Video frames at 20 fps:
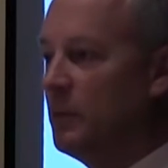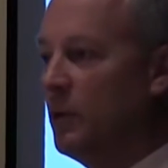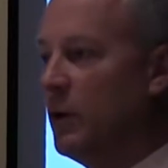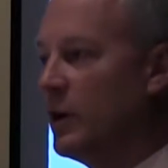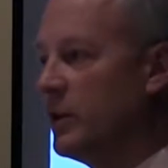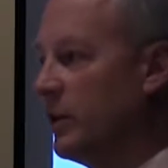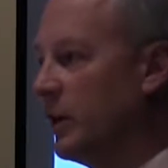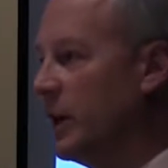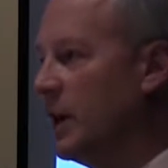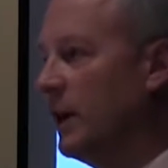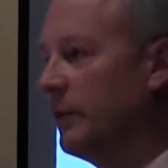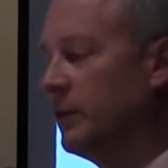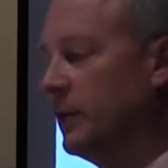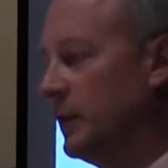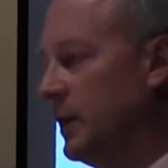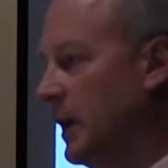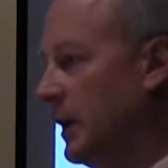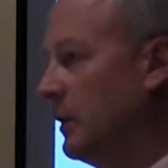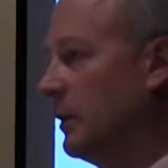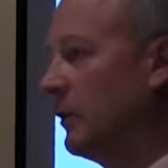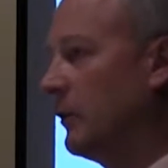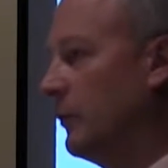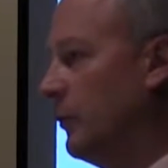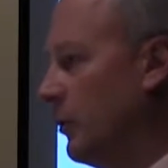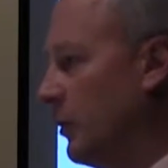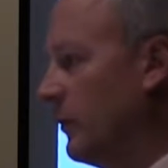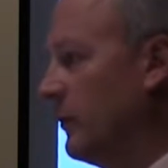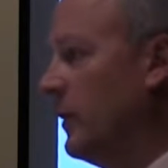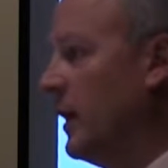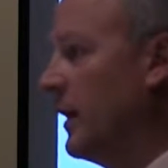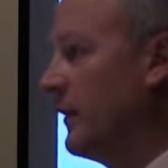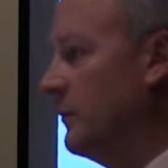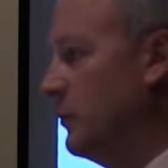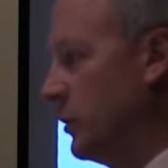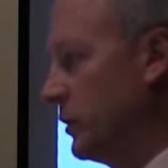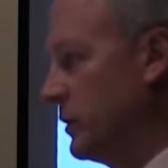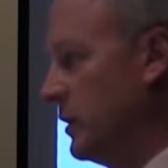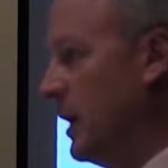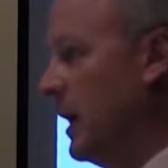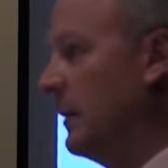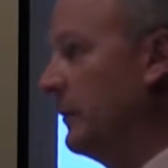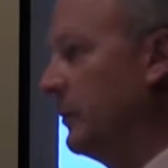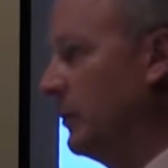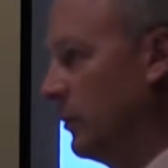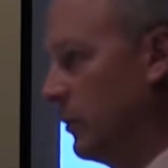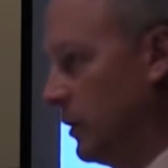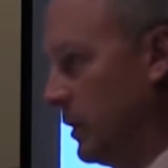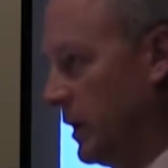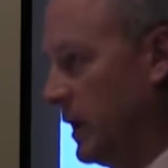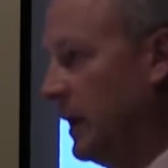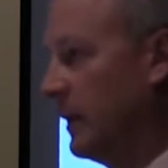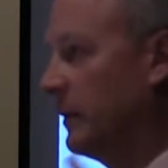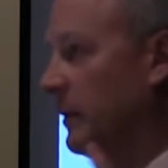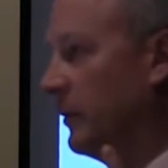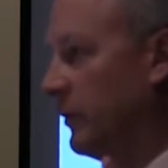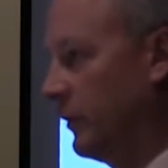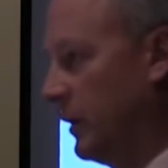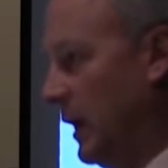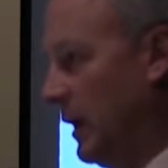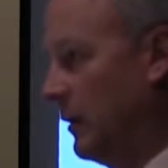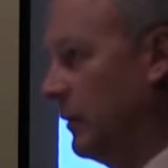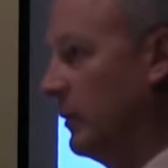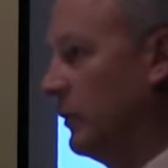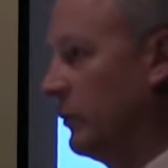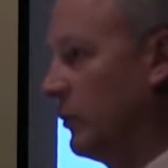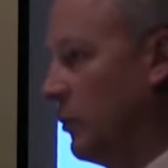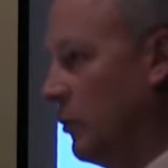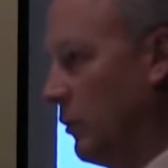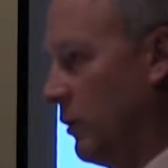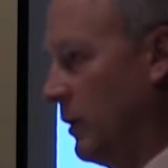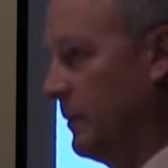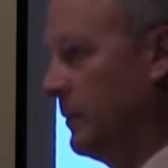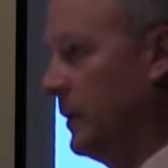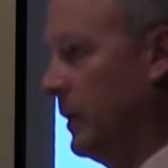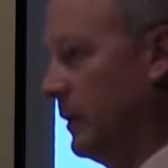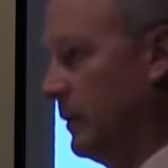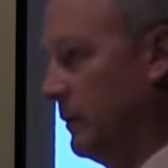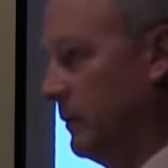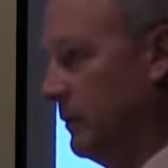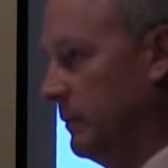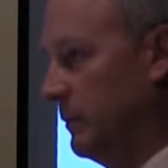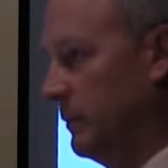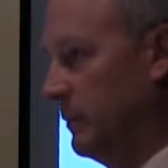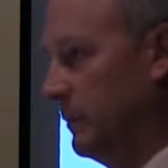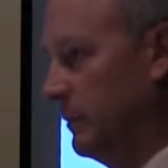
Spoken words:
boy, you're going to have to take this 4 or 5 more times in order to get this score up there.